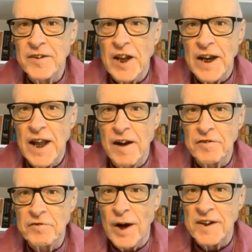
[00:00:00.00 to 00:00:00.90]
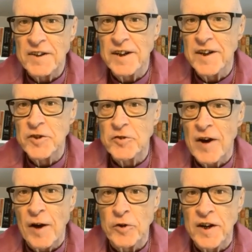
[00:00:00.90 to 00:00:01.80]
the last one turned
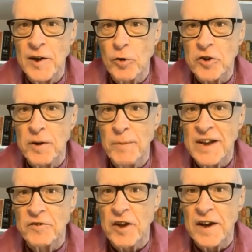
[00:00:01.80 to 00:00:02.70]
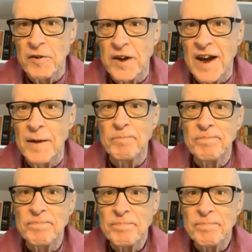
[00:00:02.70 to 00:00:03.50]
round and looked at me and said, okay,